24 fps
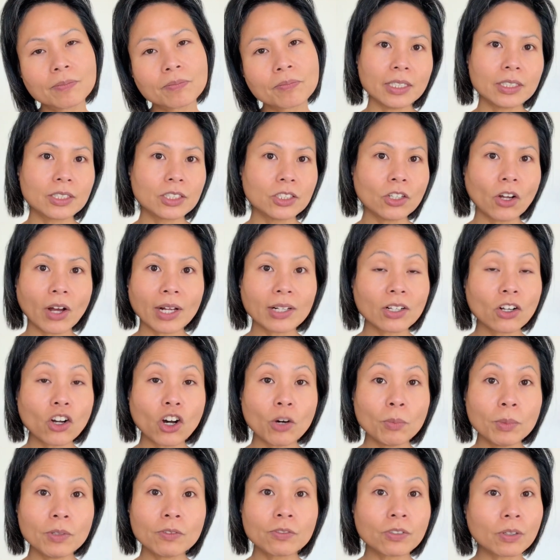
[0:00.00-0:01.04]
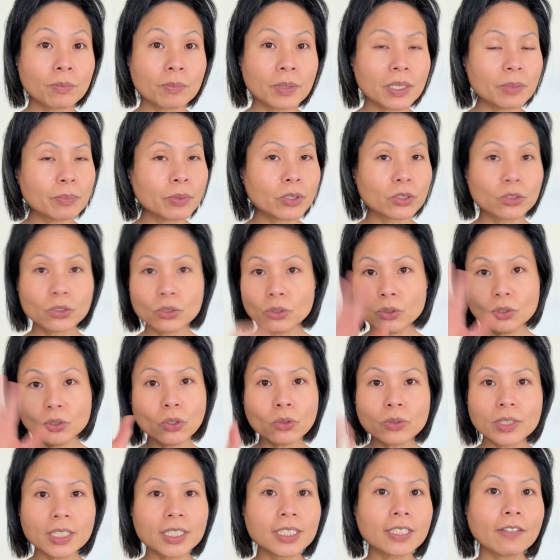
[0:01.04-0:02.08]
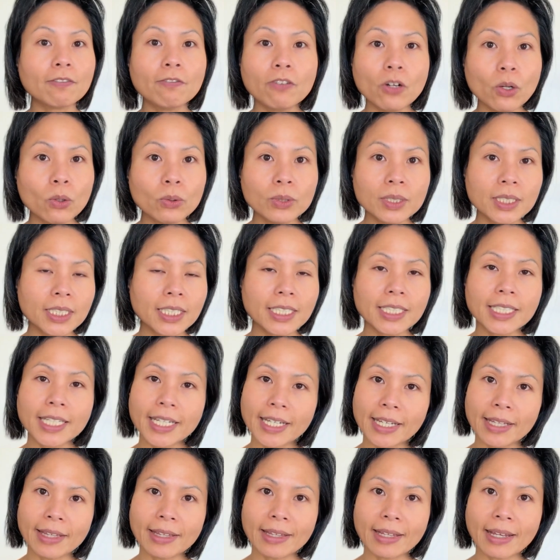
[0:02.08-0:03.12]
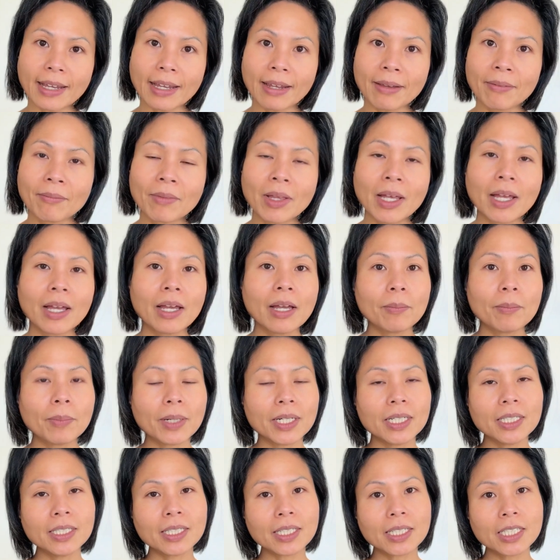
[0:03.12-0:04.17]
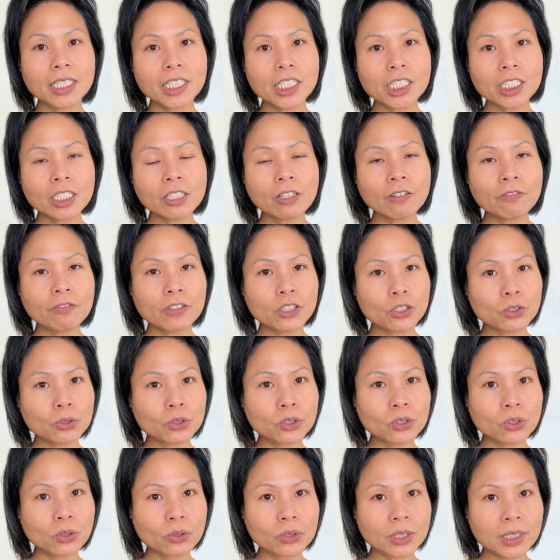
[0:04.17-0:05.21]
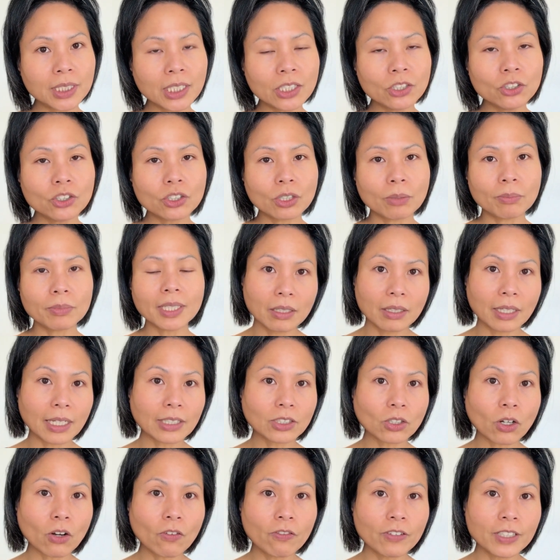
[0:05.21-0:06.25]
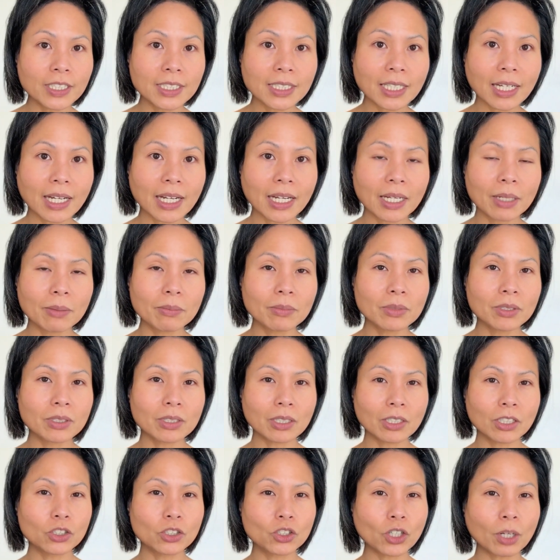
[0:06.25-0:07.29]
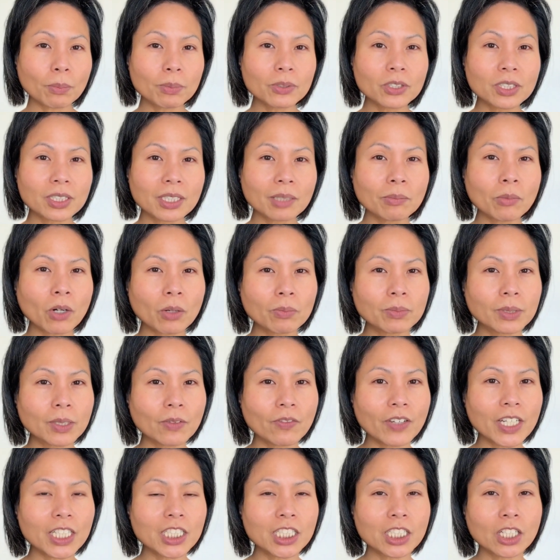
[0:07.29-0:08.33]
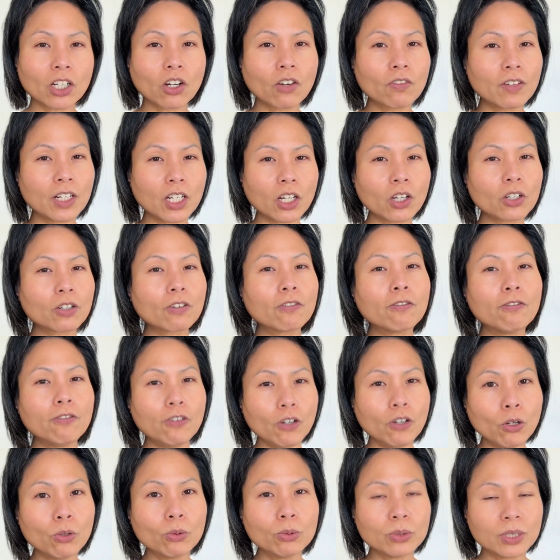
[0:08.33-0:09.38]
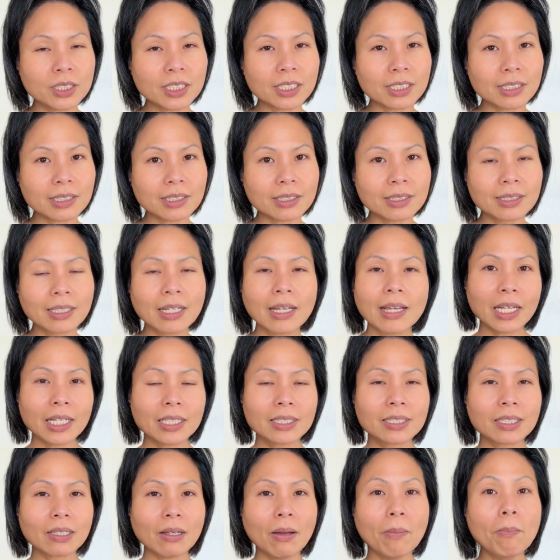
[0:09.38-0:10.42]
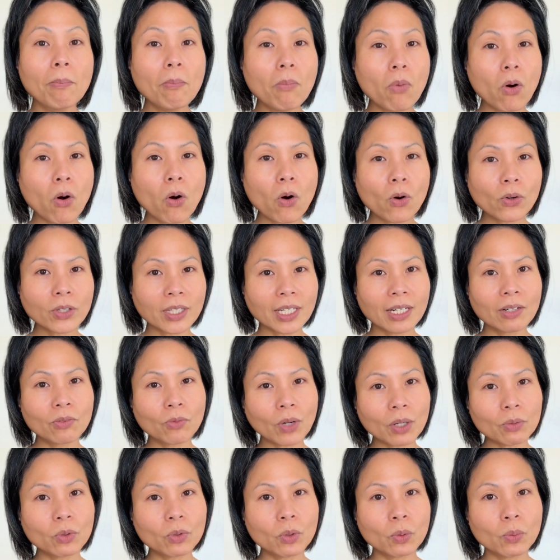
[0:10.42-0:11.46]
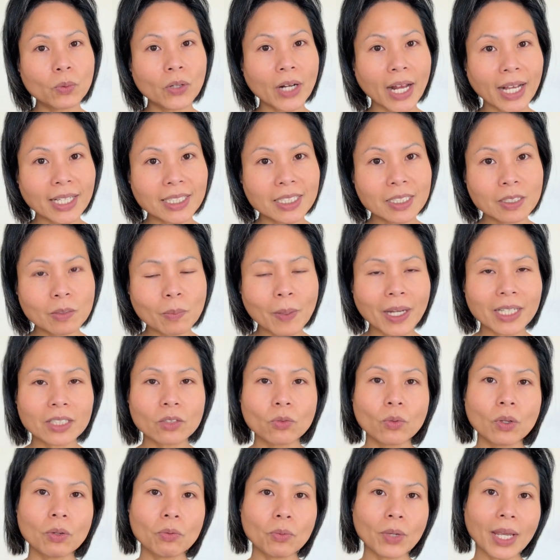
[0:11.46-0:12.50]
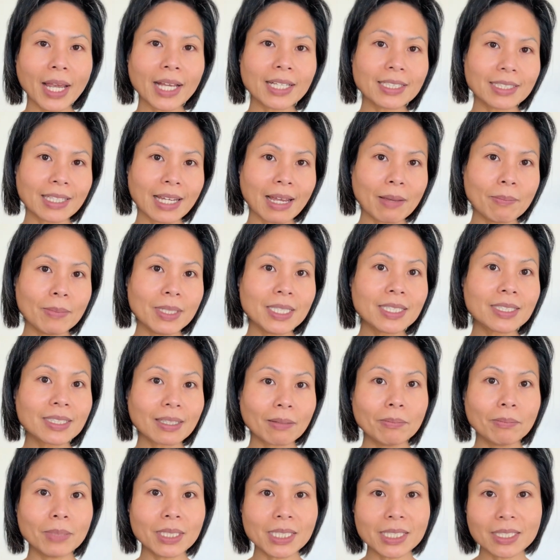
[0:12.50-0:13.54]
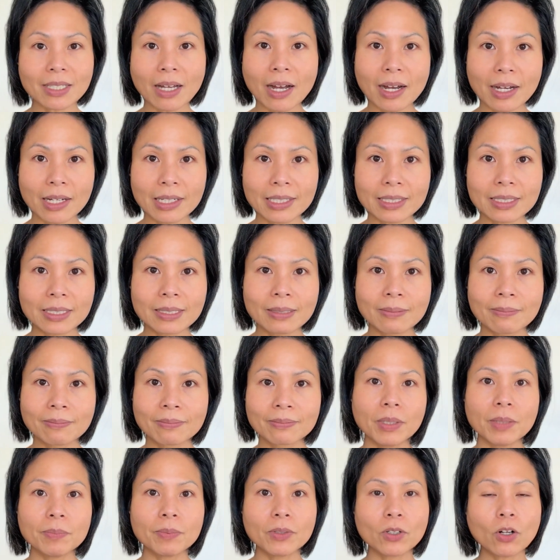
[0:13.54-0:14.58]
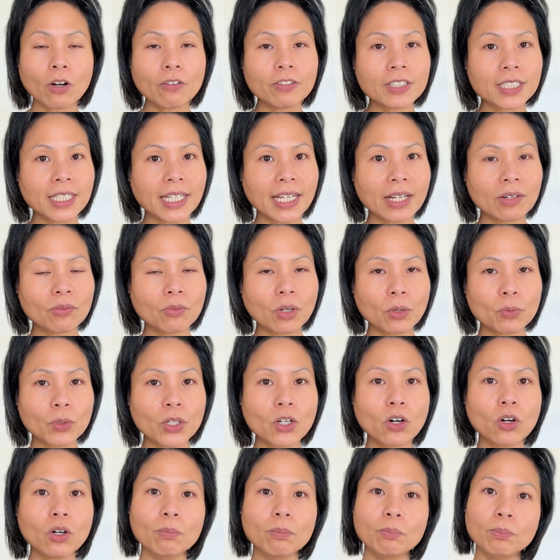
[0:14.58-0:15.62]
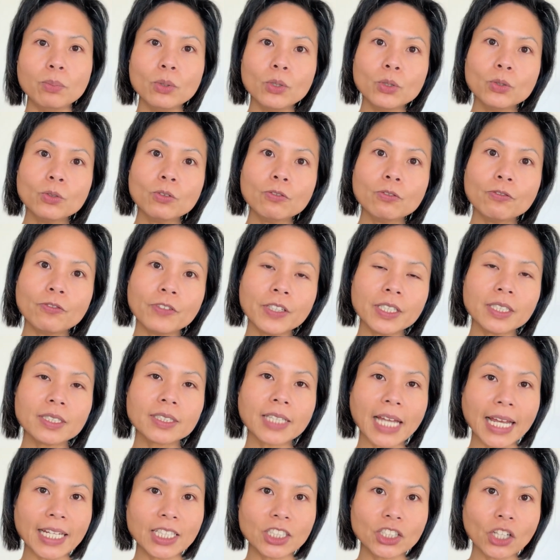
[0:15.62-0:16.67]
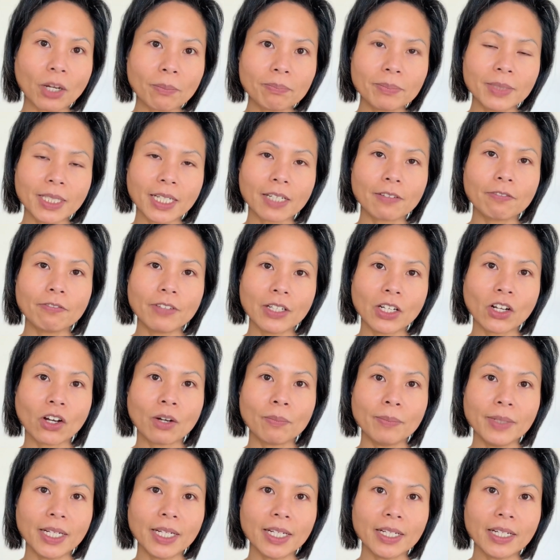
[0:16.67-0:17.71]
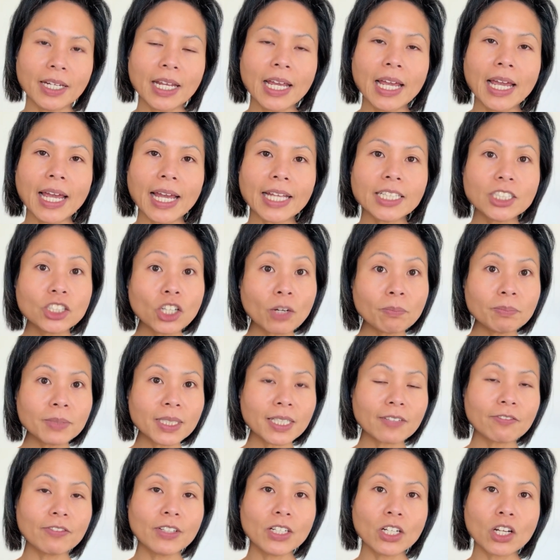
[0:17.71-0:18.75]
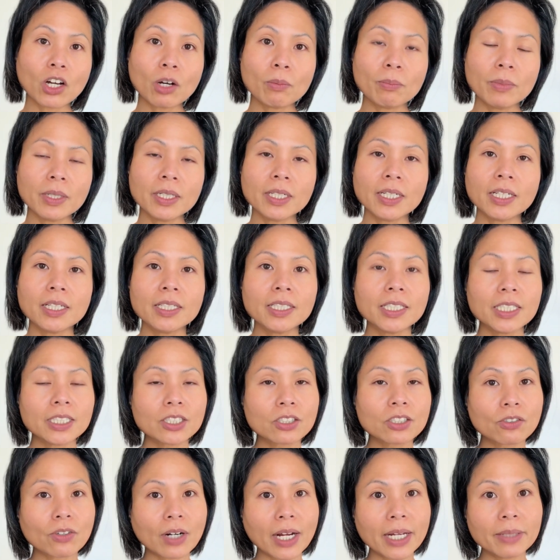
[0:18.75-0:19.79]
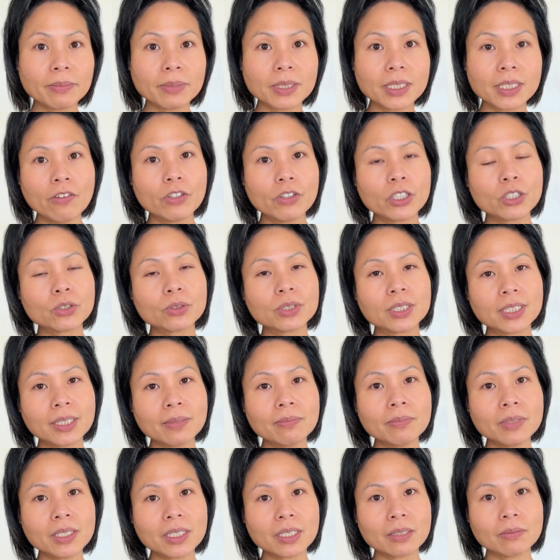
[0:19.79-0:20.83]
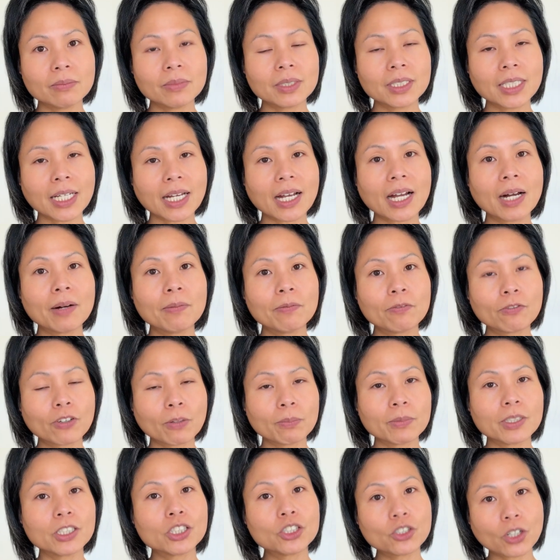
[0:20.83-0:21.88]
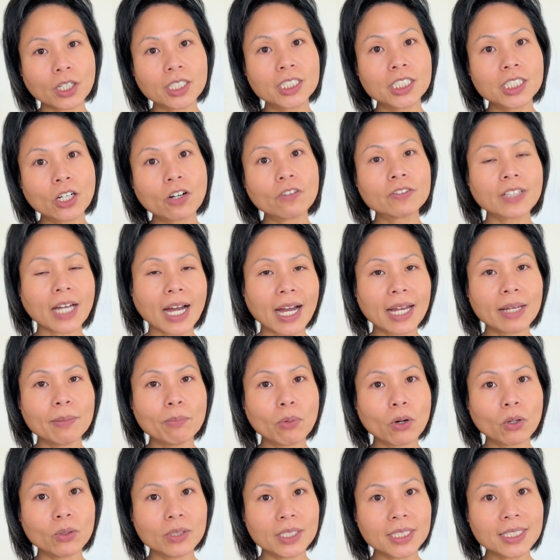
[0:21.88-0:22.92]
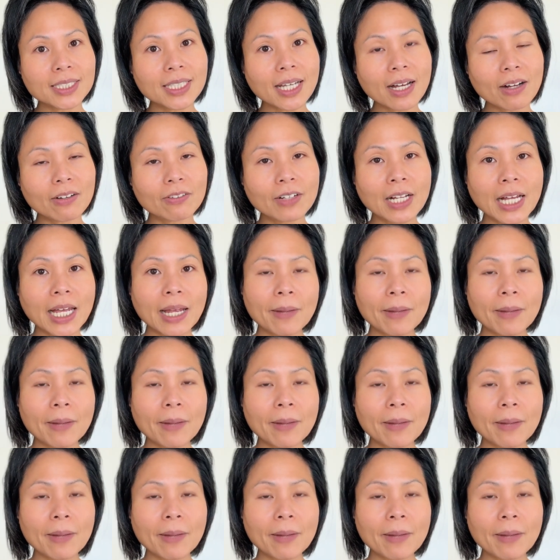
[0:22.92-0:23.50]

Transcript: It's not uncommon for people to notice a floater here and there. But in the condition of visual snow syndrome, there's oftentimes a troublesome observation of a lot of floaters. It's more than what we would expect when we examine somebody's eyes. People often get what we call blue field entoptic phenomenon. Entoptic phenomenon describes visual symptoms that come from the structure of the eyeball itself.